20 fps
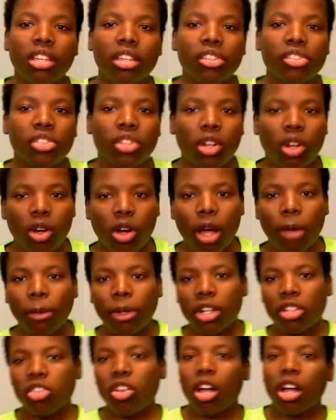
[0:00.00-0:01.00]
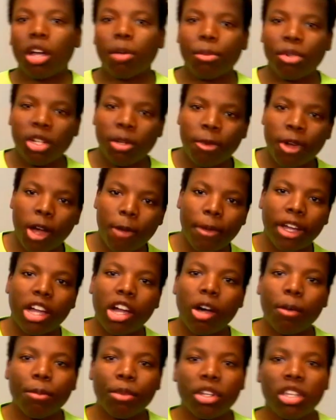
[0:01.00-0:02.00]
So I'm going to talk a bit about my
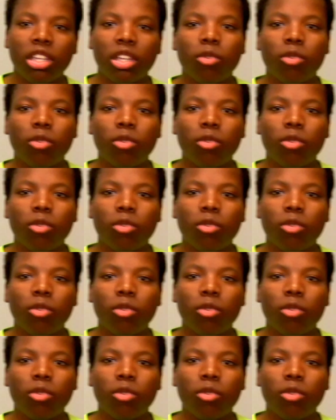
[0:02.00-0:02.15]
company